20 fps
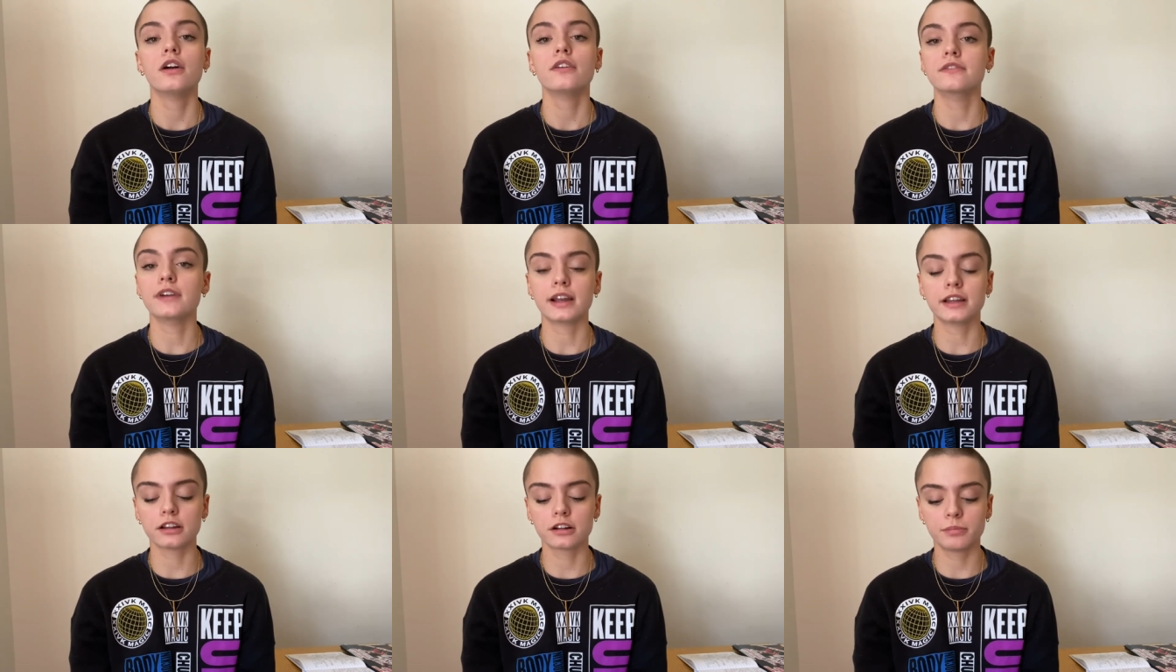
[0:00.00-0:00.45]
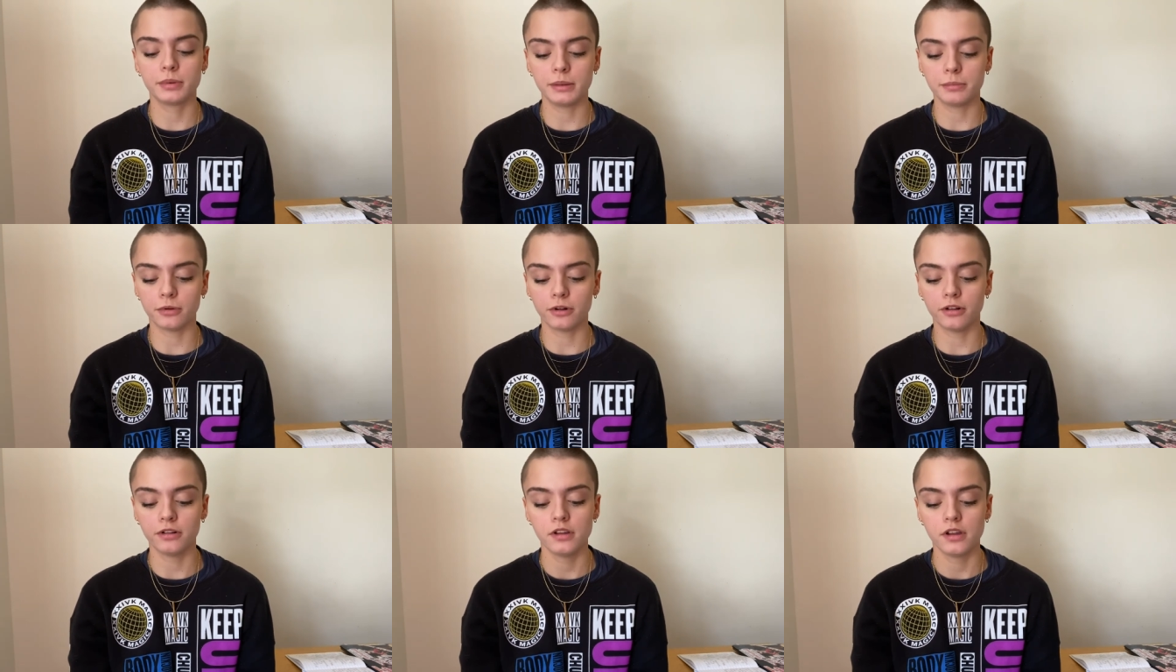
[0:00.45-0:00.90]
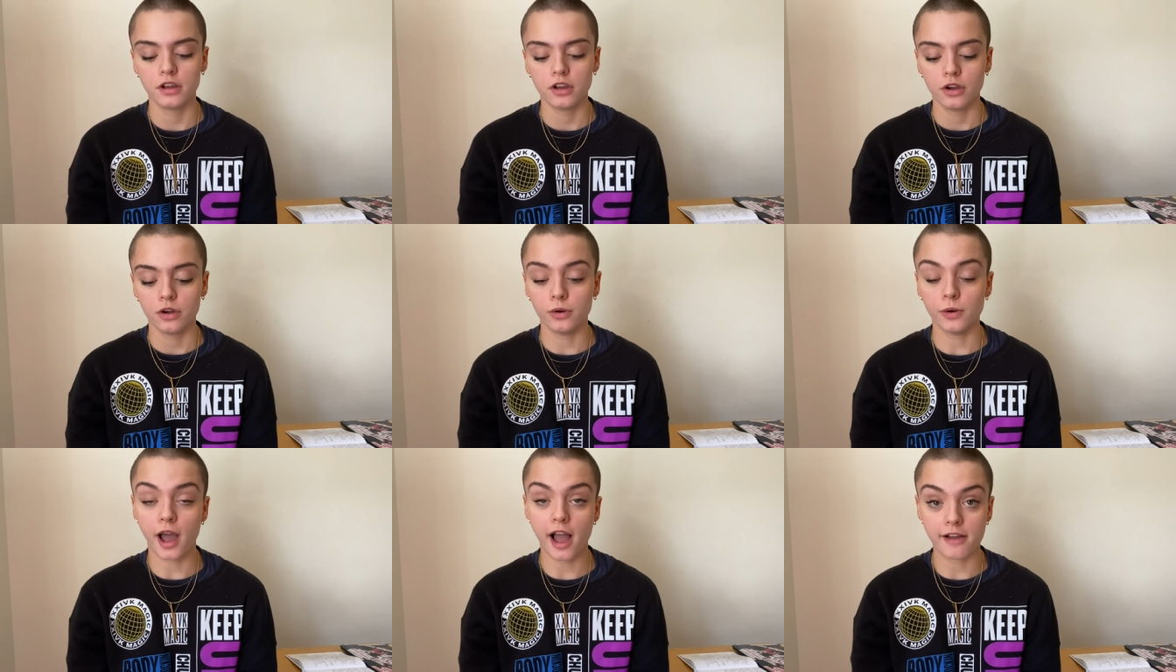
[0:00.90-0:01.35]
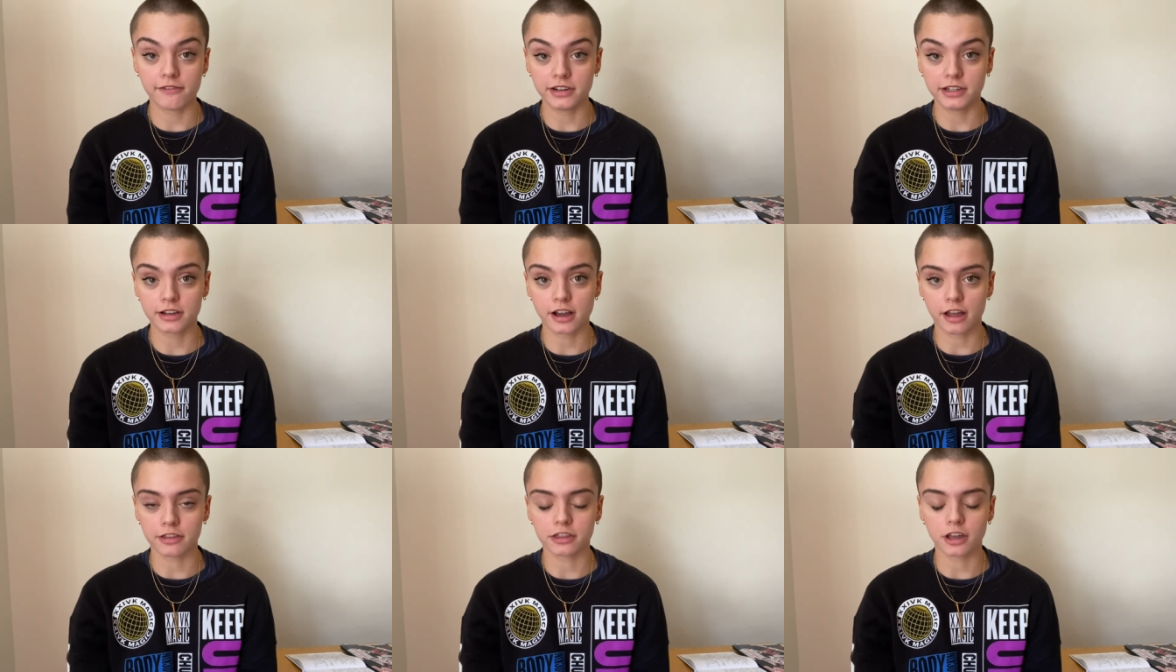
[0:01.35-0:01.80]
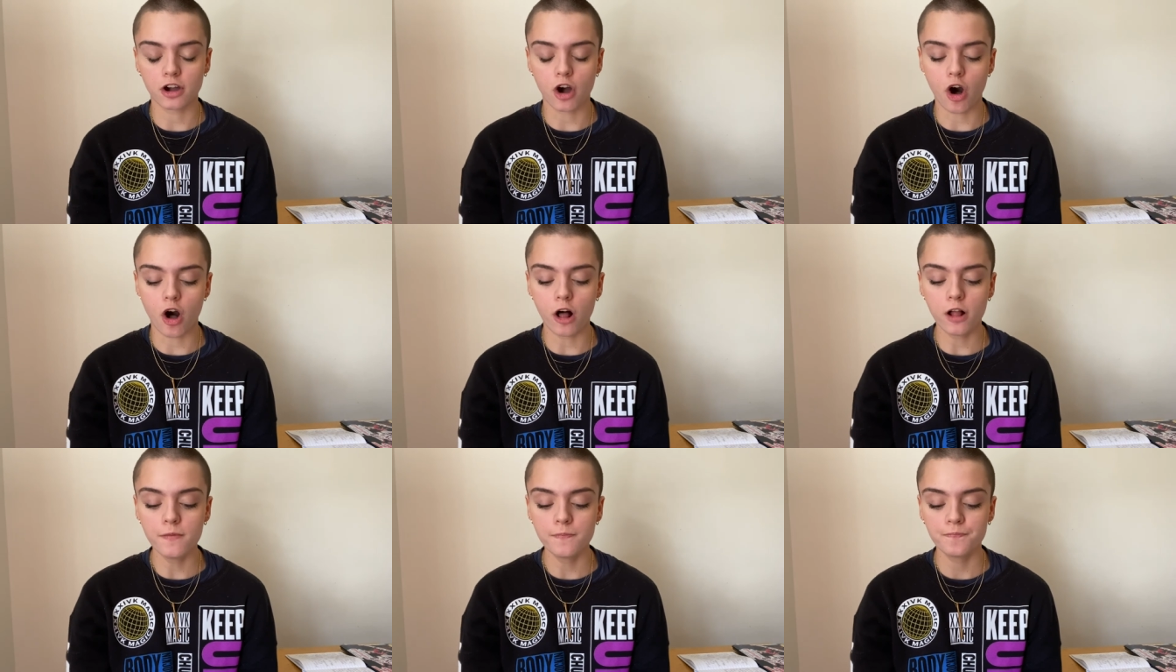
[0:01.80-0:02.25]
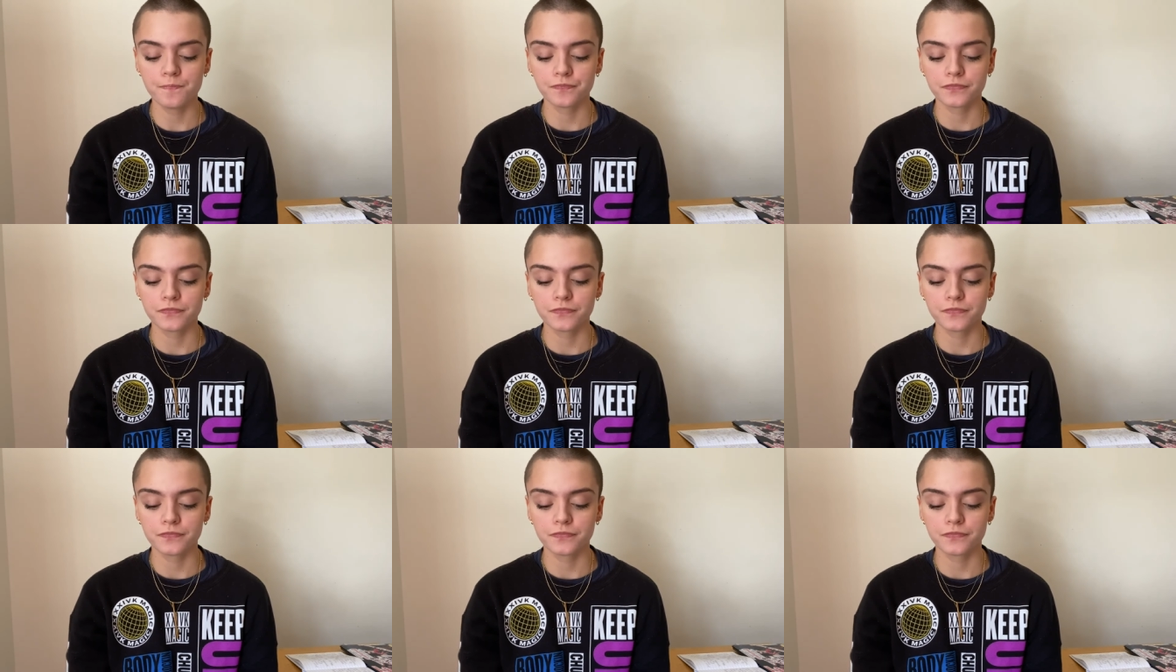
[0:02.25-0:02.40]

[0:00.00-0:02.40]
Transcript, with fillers: regular people who haven't got the call.